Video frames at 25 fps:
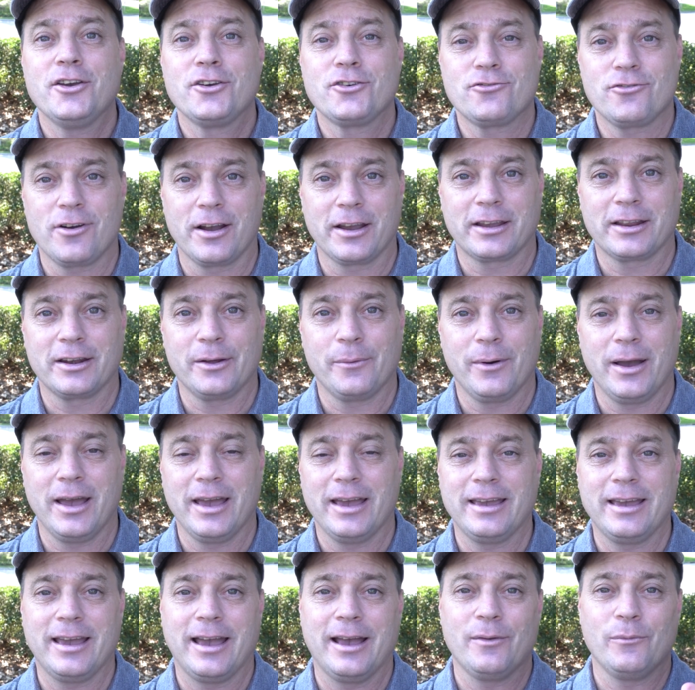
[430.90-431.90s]
cranking
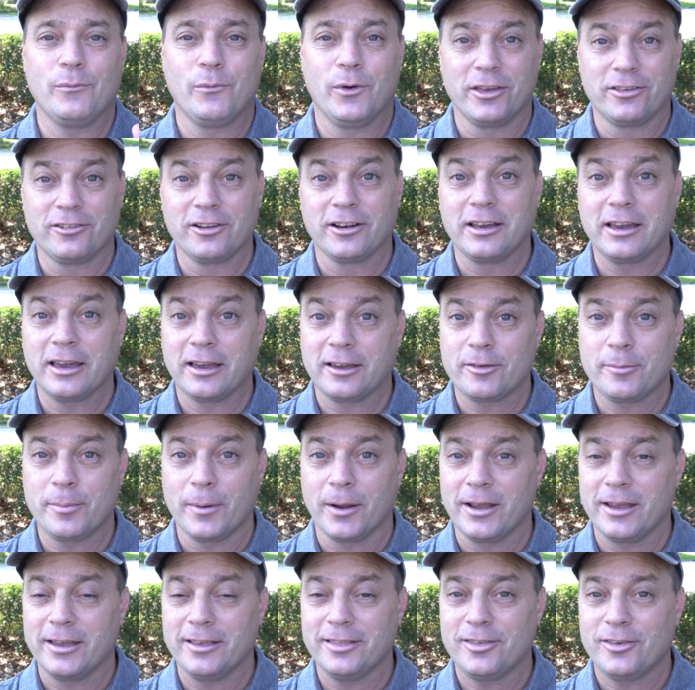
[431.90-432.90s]
away at Wizarding
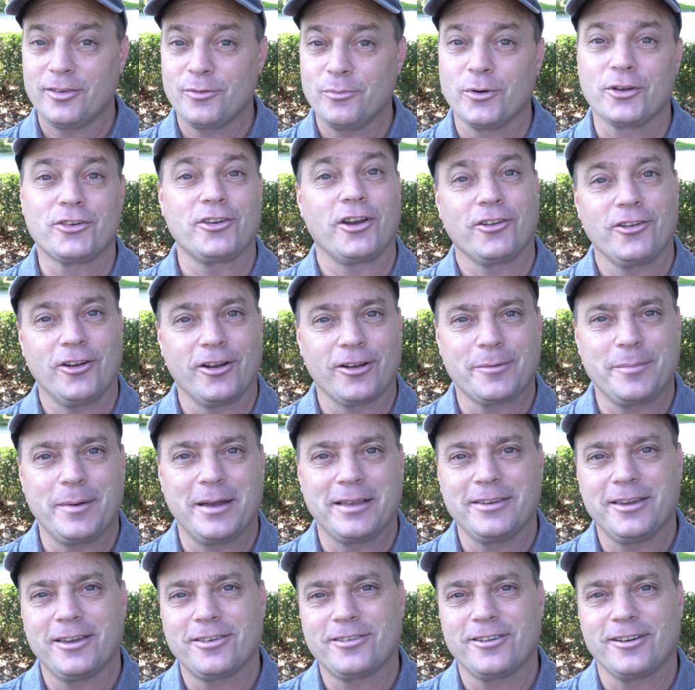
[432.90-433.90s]
experience, which I talked
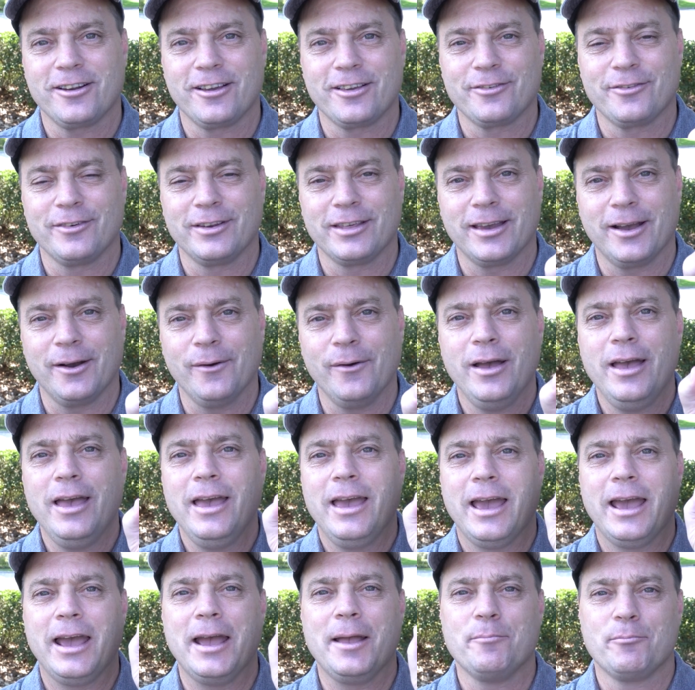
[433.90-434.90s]
about in yesterday's video,
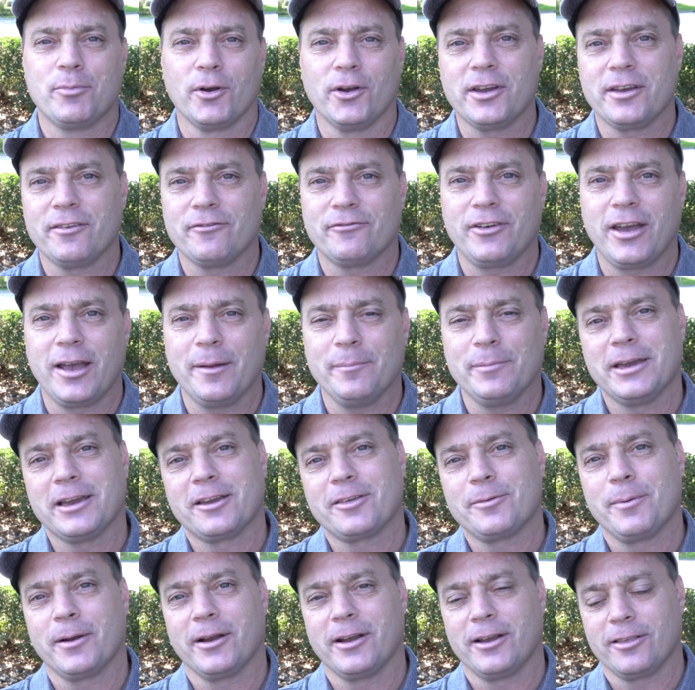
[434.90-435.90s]
and Brilliant Family
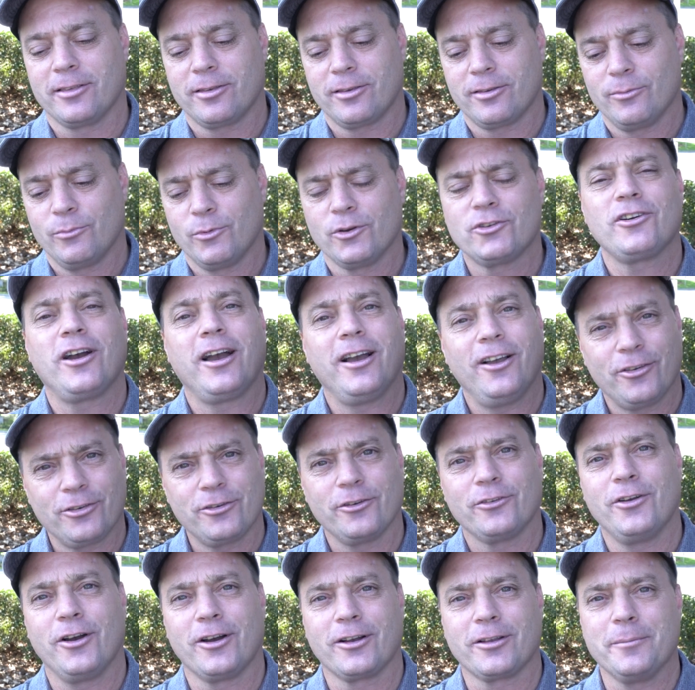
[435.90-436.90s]
experience, which I
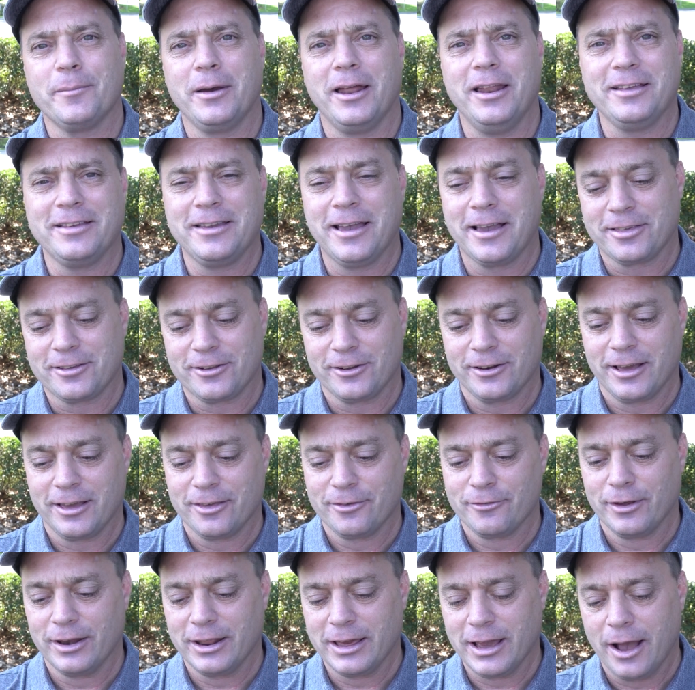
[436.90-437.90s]
also talked about in
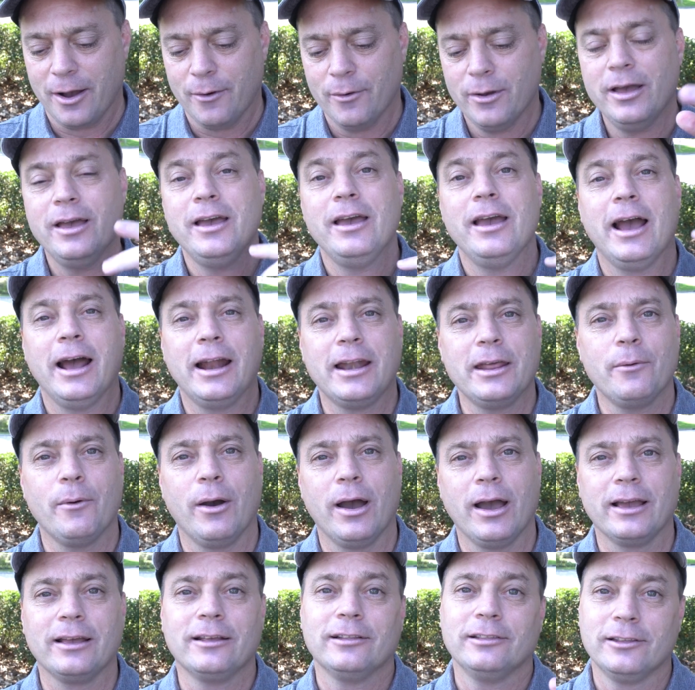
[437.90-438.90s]
yesterday's video.
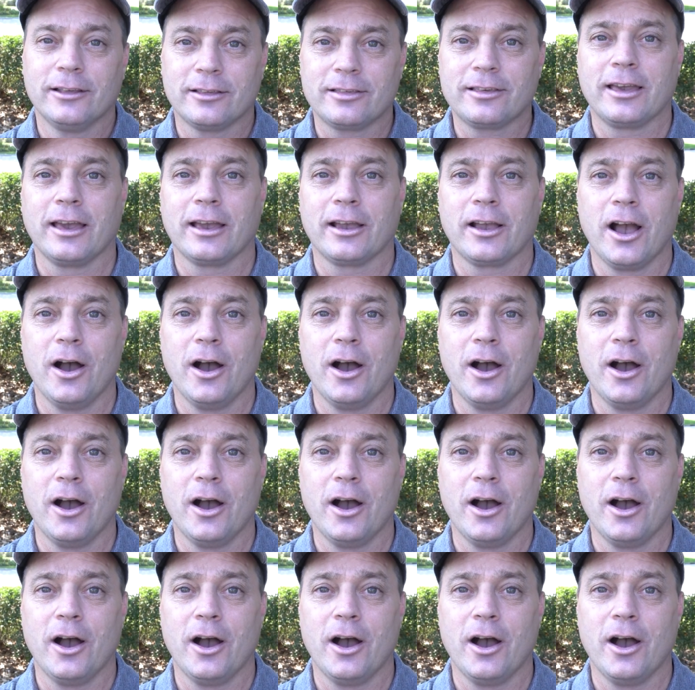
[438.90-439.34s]
Anyway, let's get